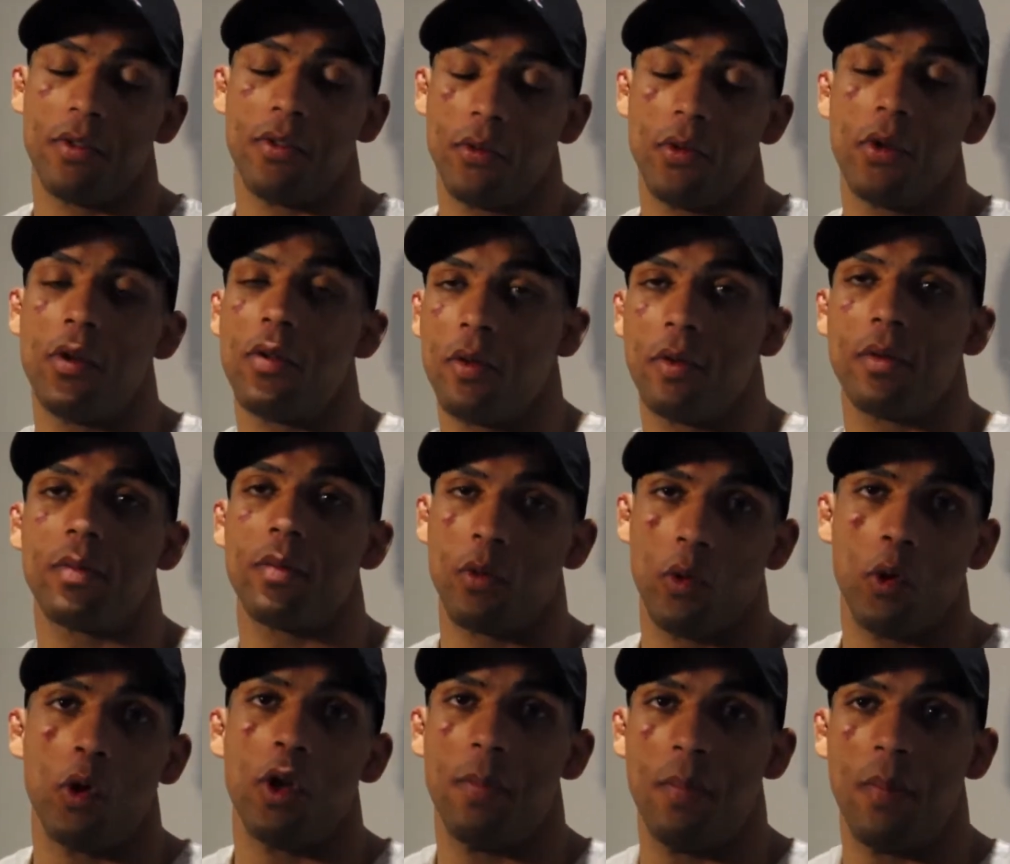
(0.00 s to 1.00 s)
it's really
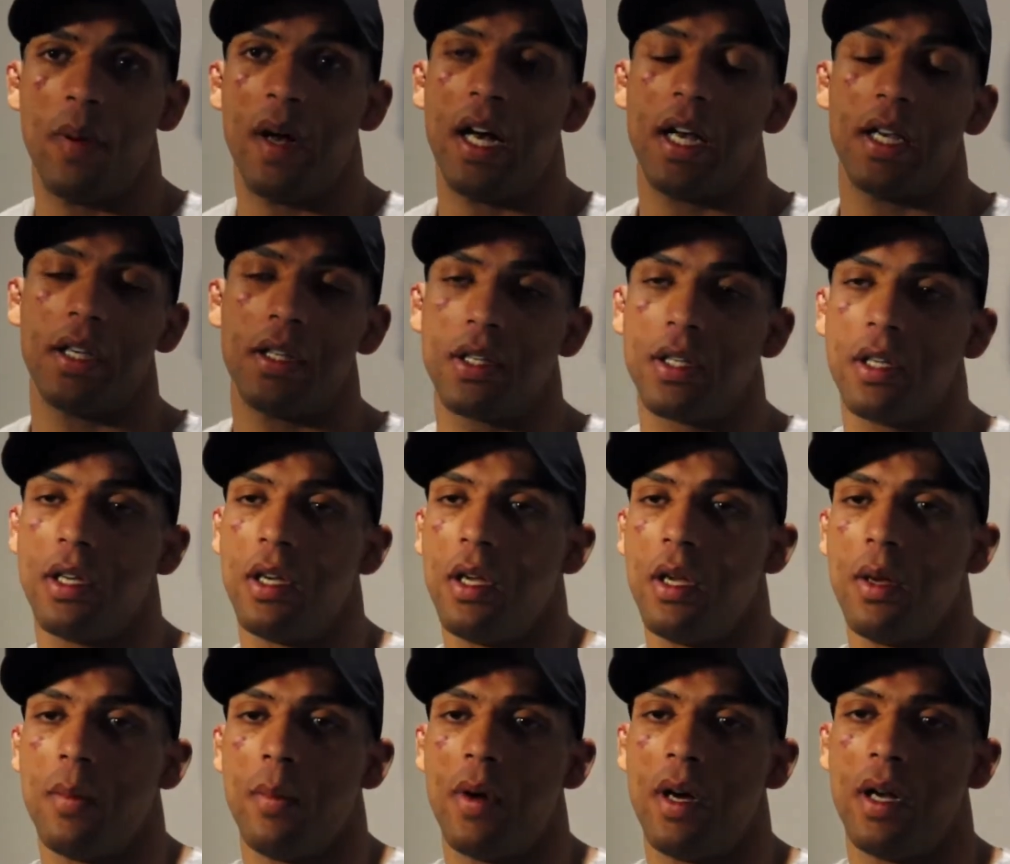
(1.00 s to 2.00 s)
good punch,
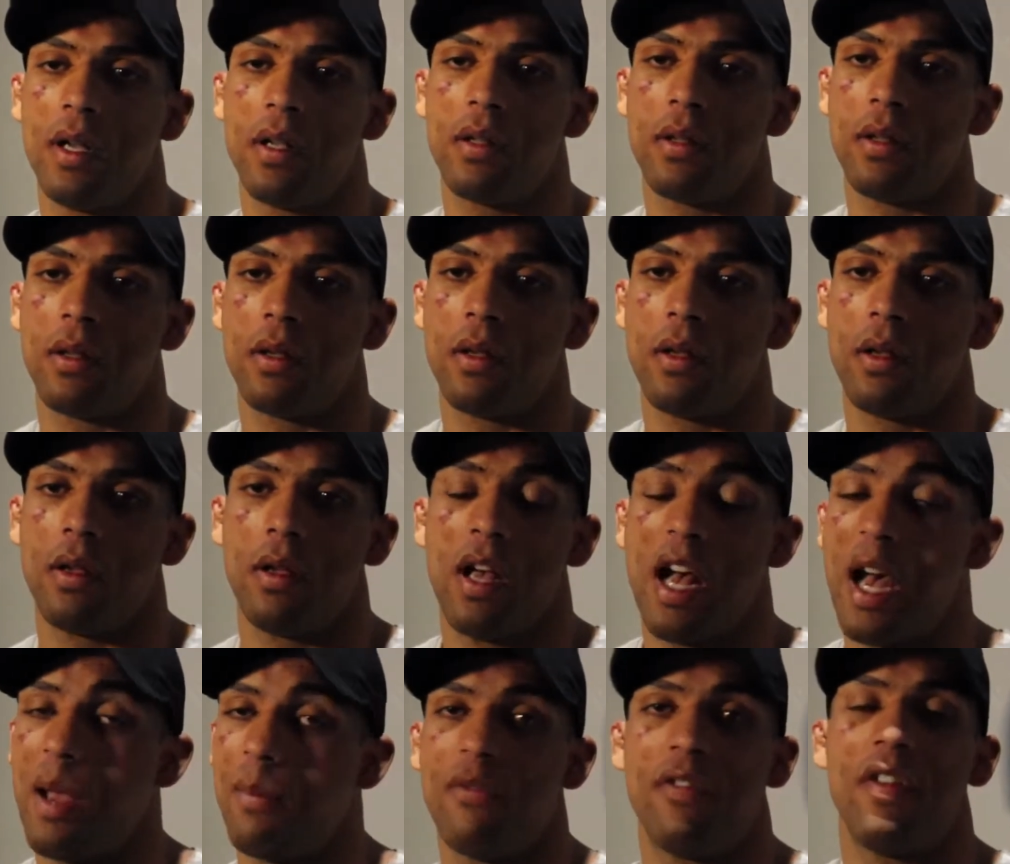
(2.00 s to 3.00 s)
but
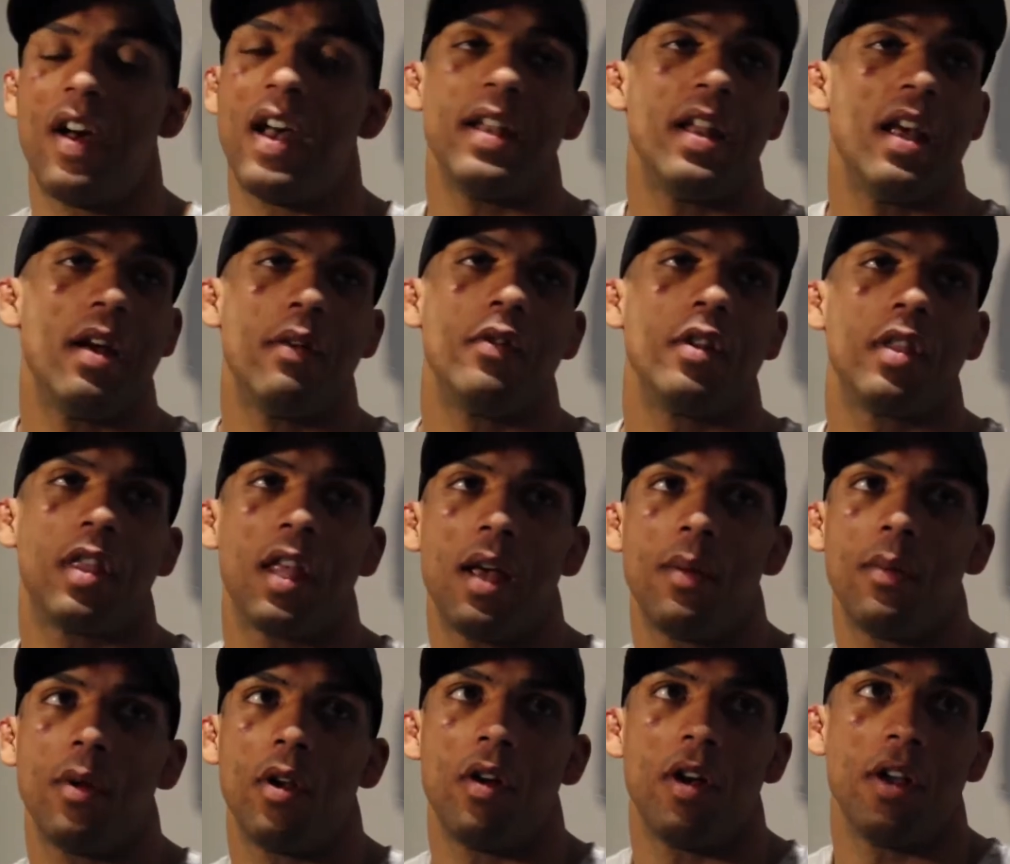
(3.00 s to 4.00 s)
I'm fine every
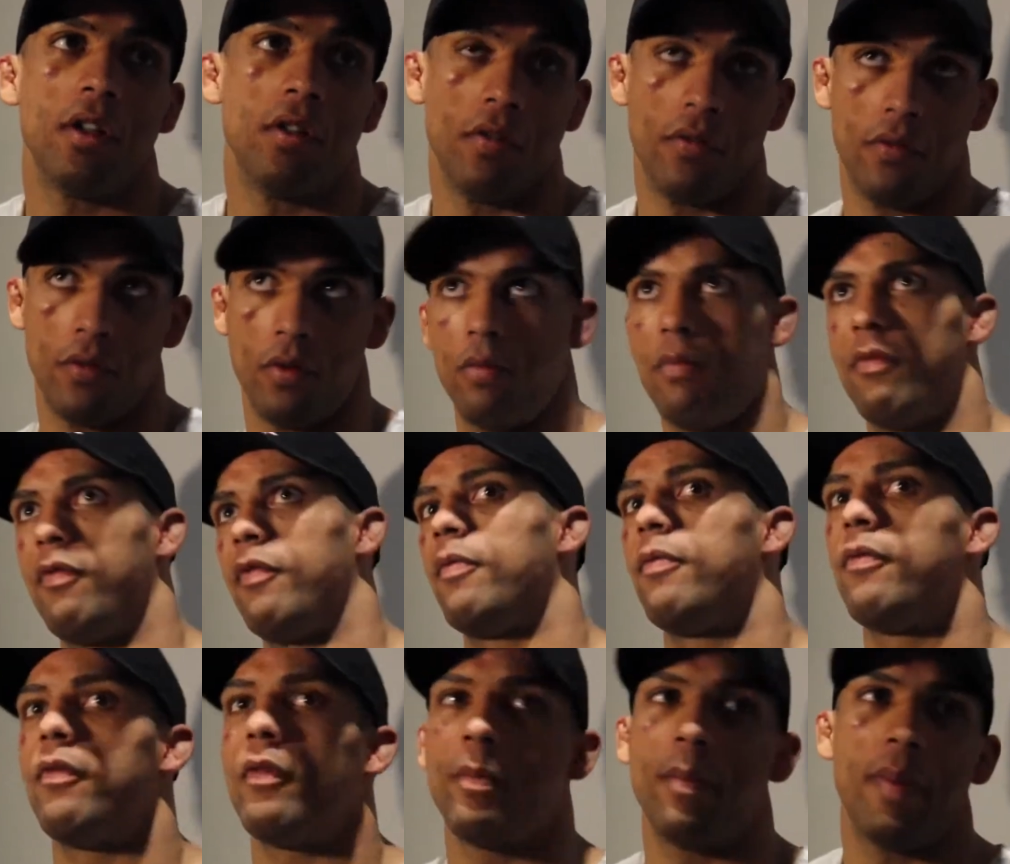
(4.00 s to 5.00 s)
time now. I don't feel
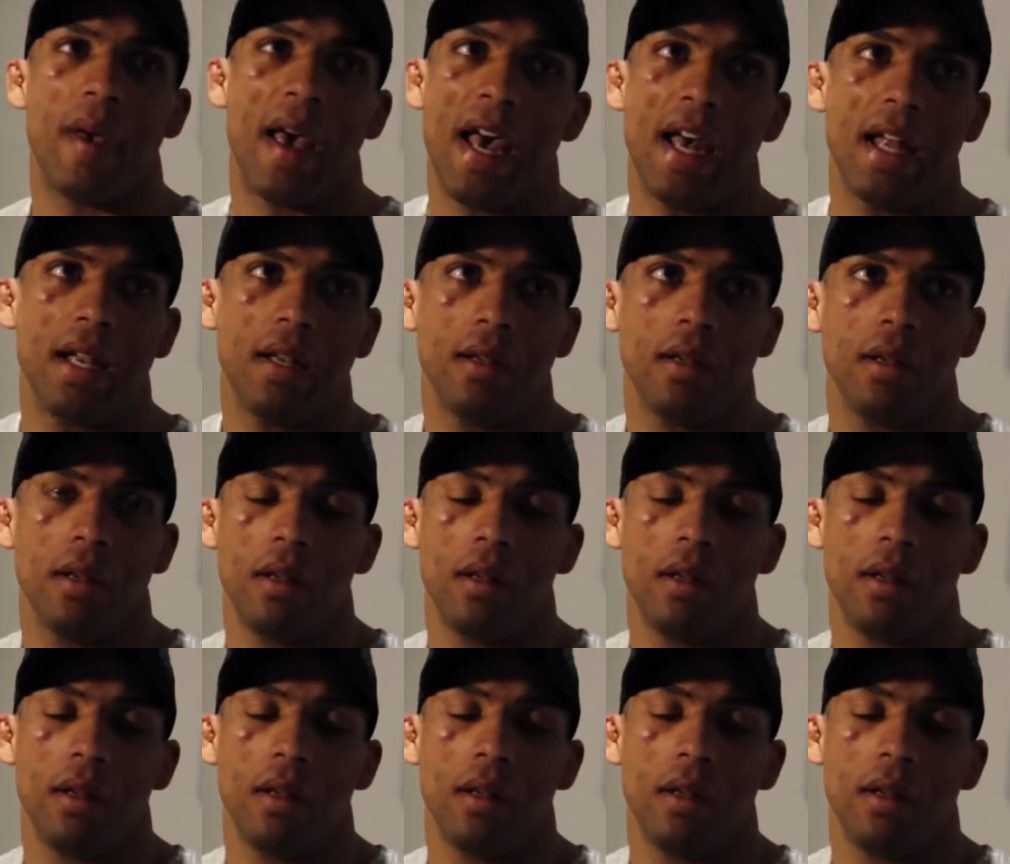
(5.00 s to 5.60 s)
bad.